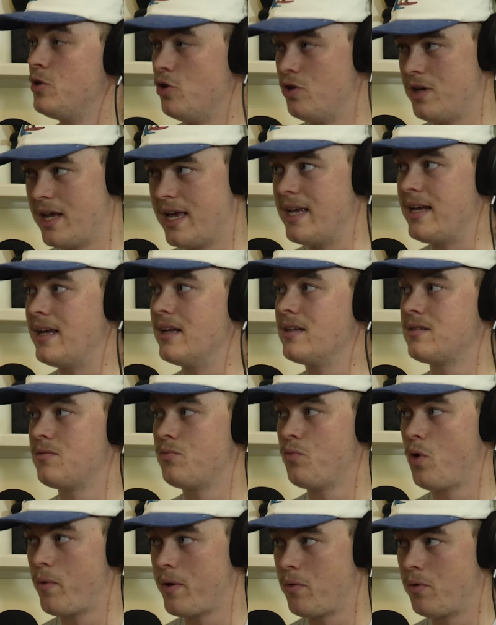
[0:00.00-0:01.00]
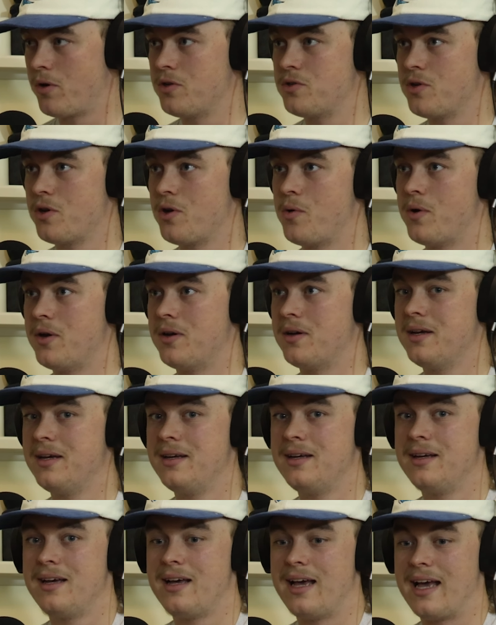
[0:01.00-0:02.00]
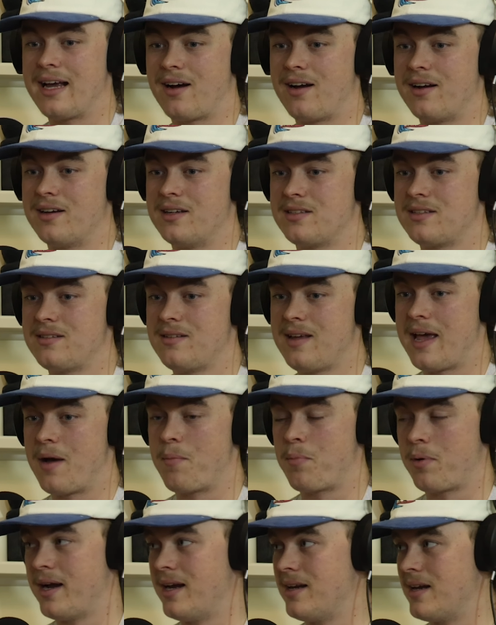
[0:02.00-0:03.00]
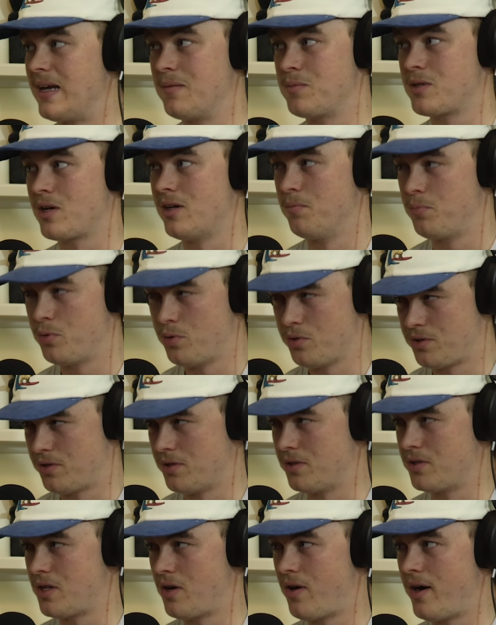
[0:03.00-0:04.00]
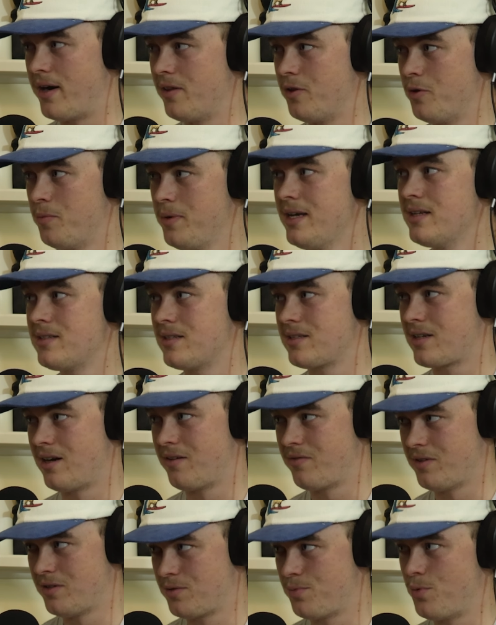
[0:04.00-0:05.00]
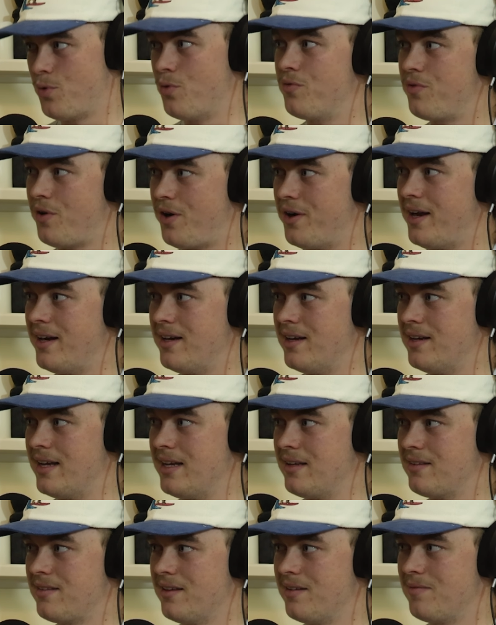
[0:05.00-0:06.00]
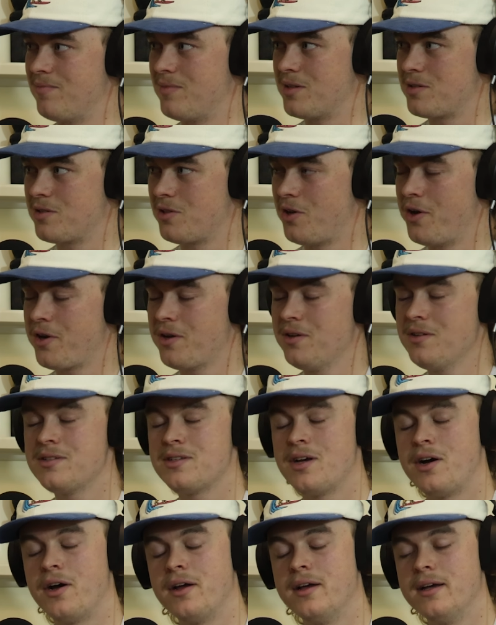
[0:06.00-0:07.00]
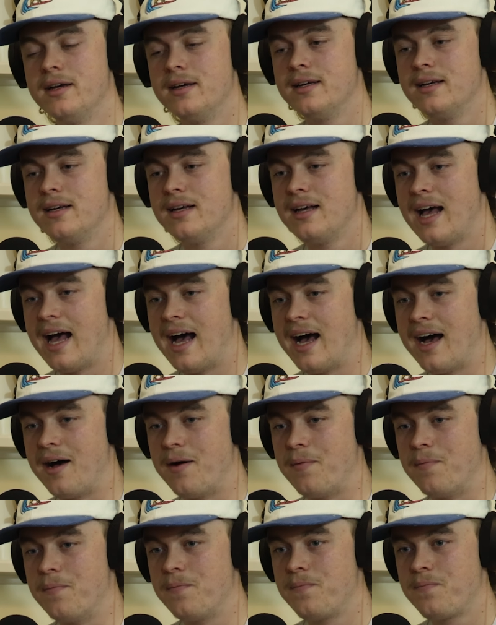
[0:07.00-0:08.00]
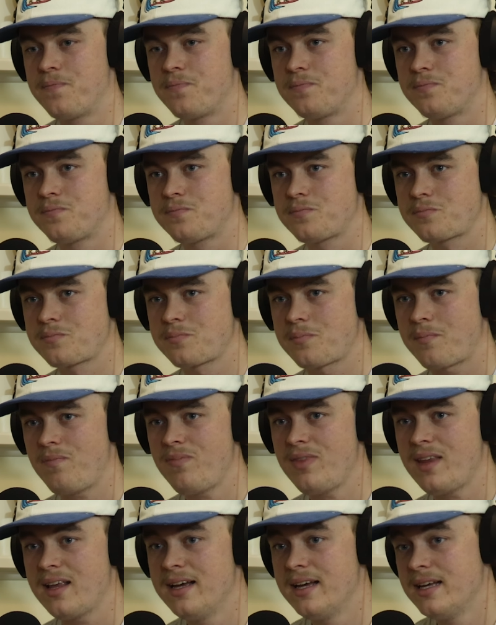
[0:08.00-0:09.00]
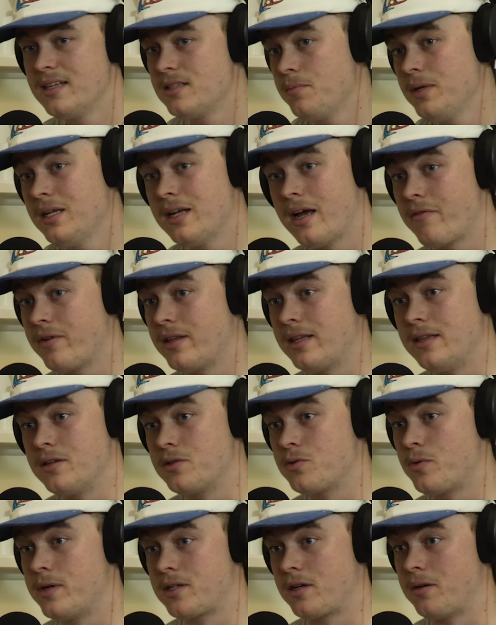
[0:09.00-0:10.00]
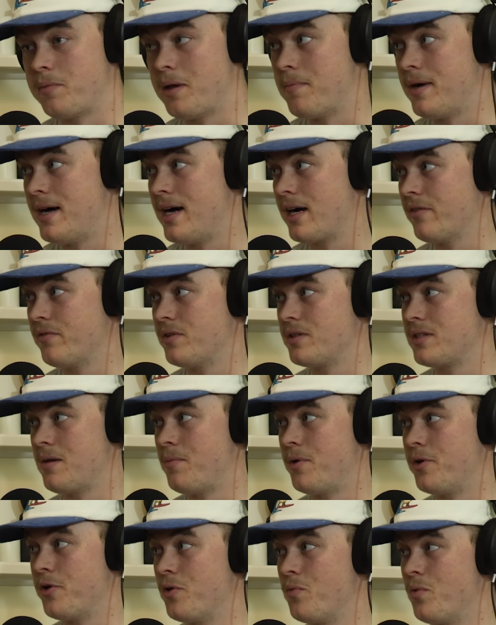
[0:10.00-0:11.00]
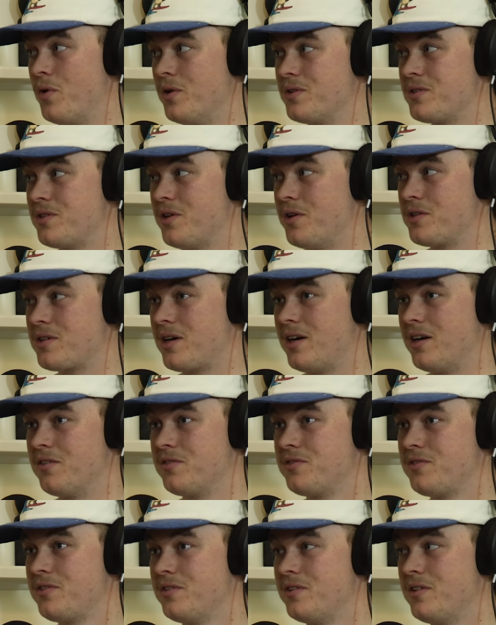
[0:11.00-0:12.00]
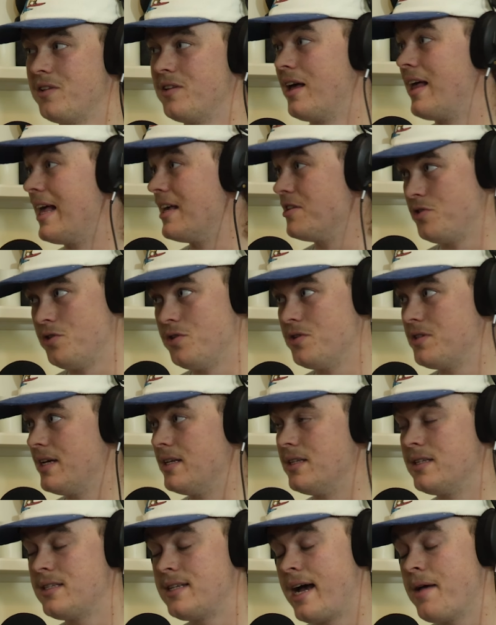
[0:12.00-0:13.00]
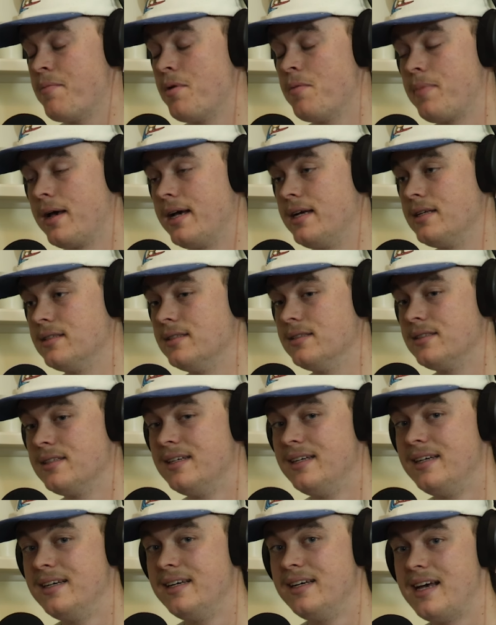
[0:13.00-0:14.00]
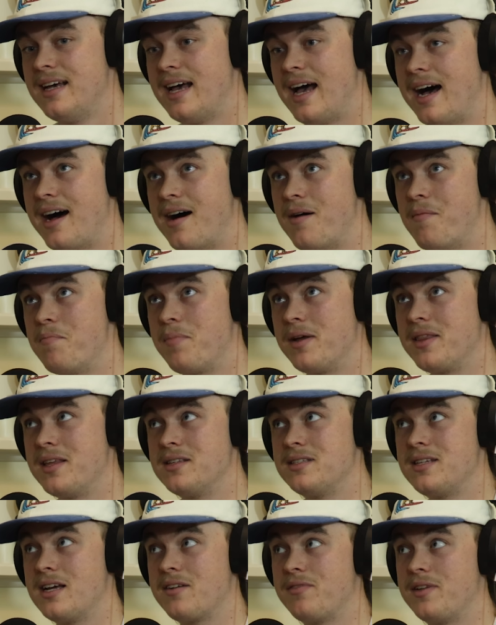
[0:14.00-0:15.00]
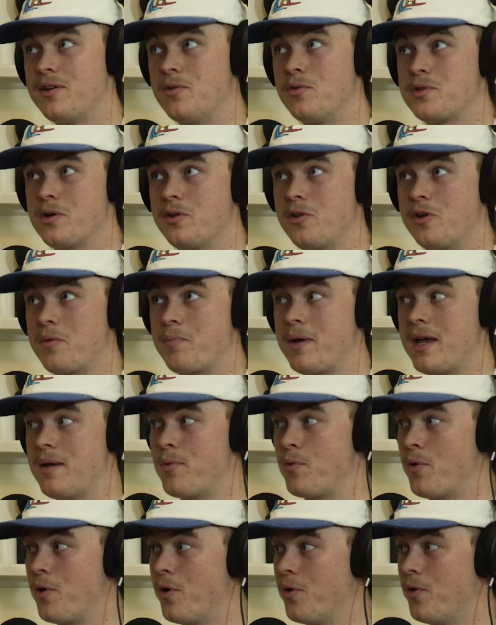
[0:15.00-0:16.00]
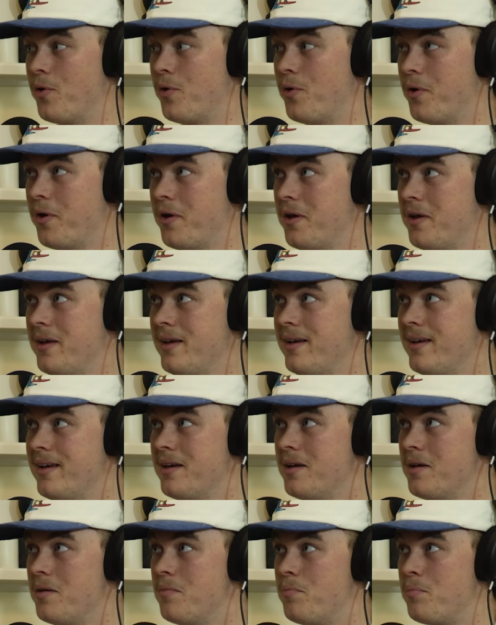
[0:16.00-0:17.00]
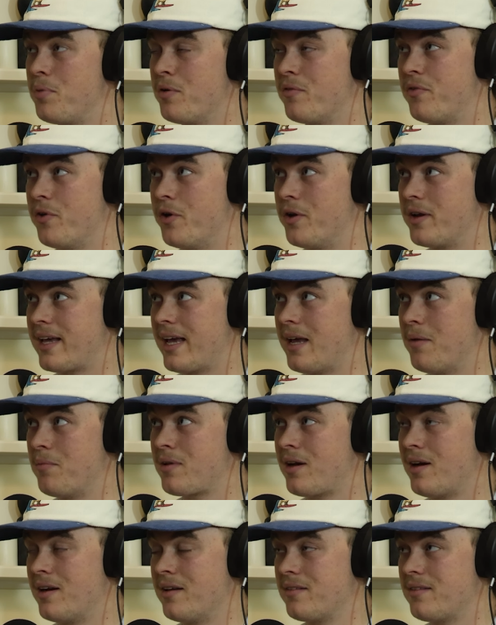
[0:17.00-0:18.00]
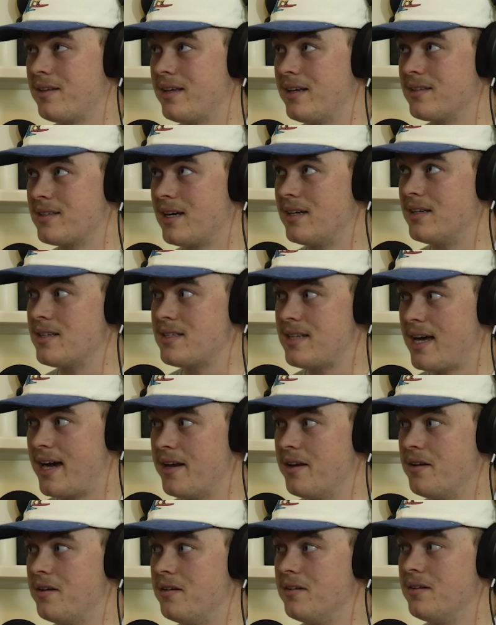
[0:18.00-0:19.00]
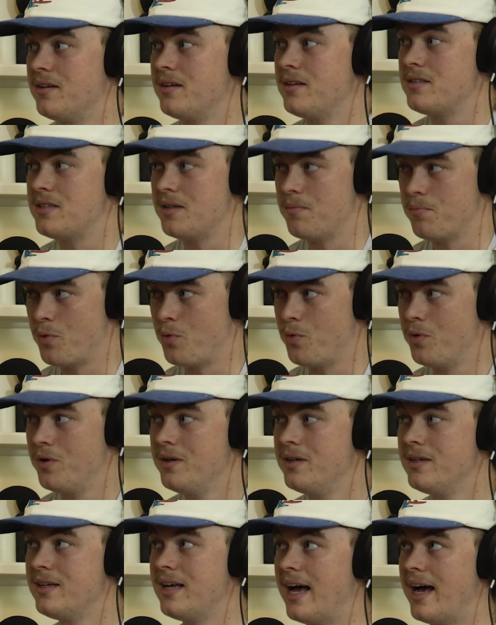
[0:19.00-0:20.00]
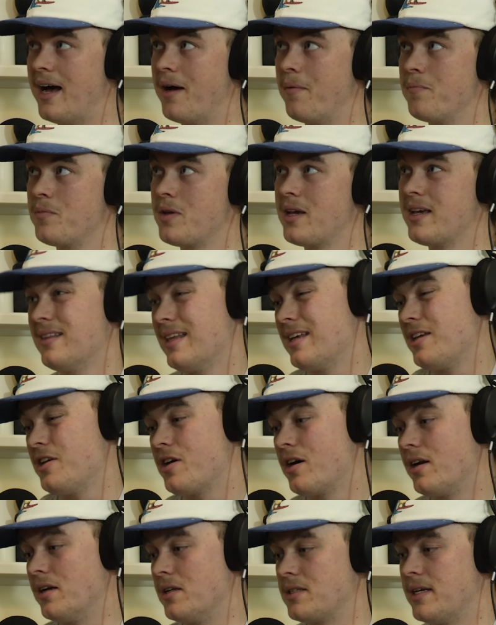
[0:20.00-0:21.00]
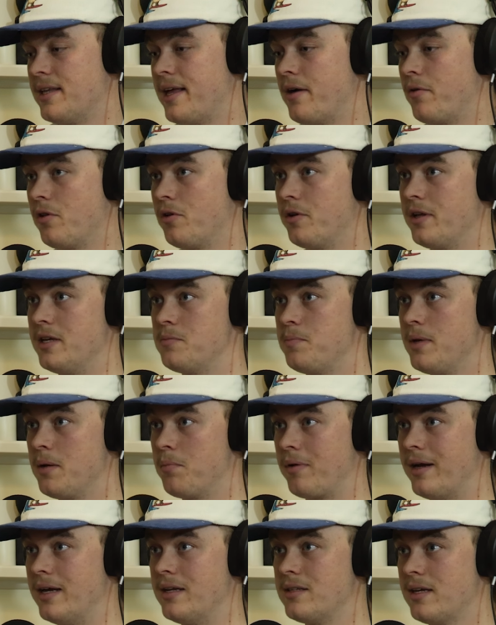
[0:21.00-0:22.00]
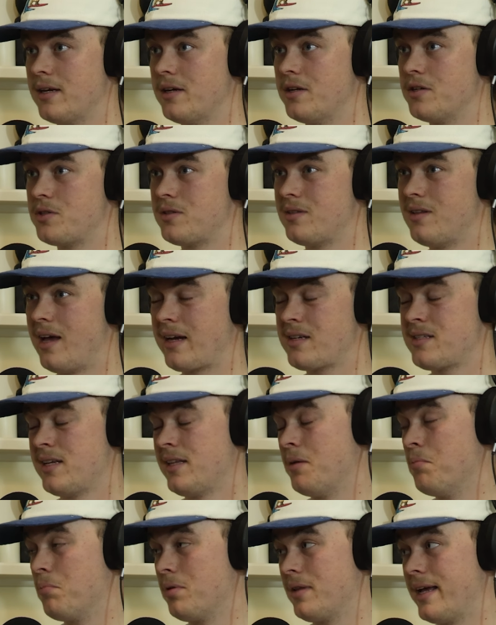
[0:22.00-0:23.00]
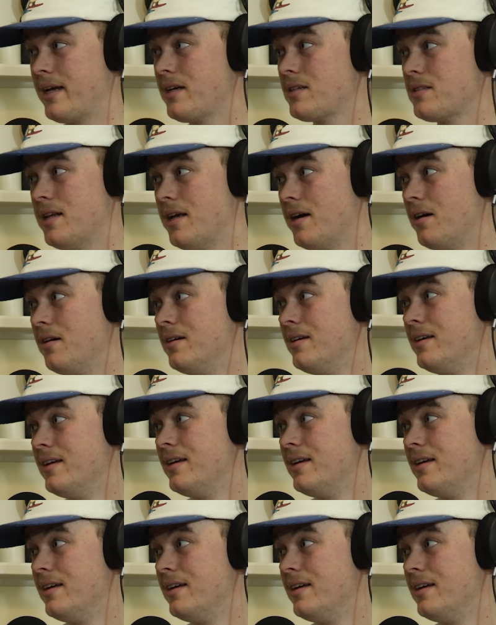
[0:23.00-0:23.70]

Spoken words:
unique. It's what we want to do, and it kind of just, our brand name's kind of pushed to the side a little bit. It's just kind of in small font underneath the slogan. So there's a bit of everything. There's always going to be a market for someone who wants those kind of, as you said, statement pieces. But there's definitely also a lot of people who prefer to keep kind of things understated and simple. And you kind of see that with a lot of these big brands that are just like selling blanks now.